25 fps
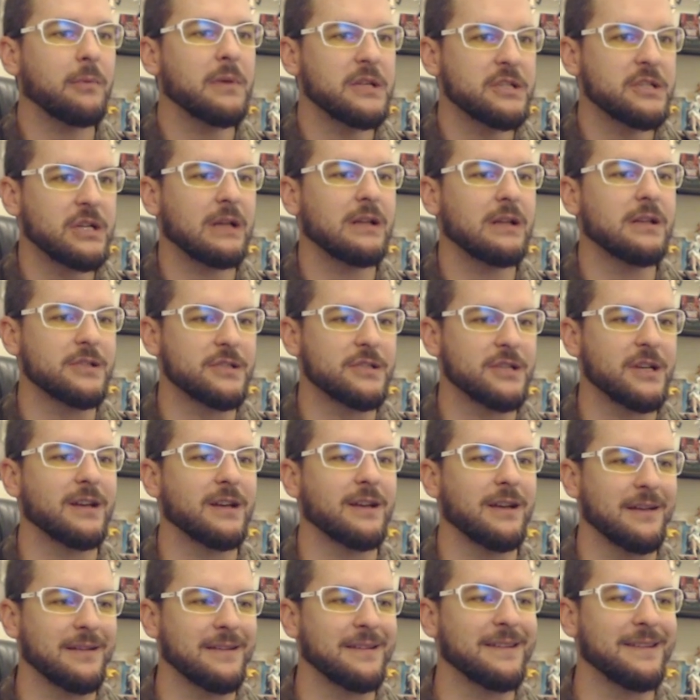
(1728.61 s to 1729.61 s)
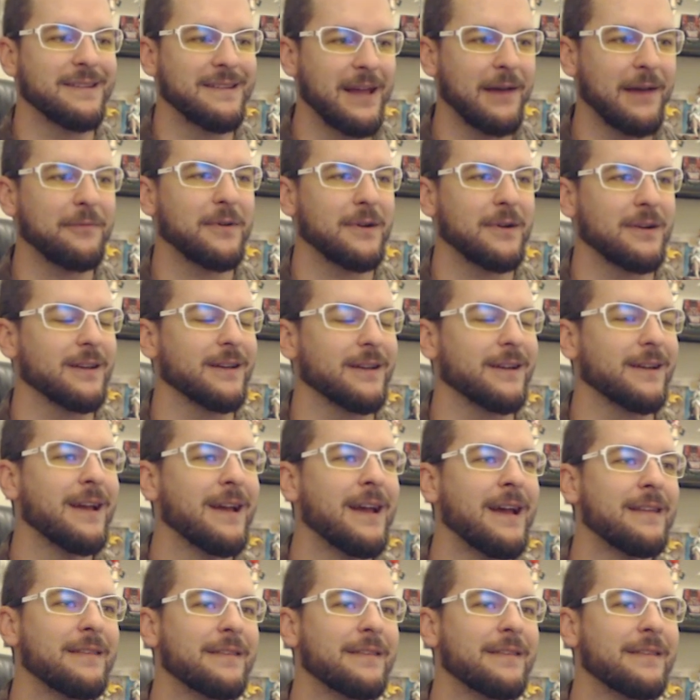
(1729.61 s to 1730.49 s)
challenging. Definitely.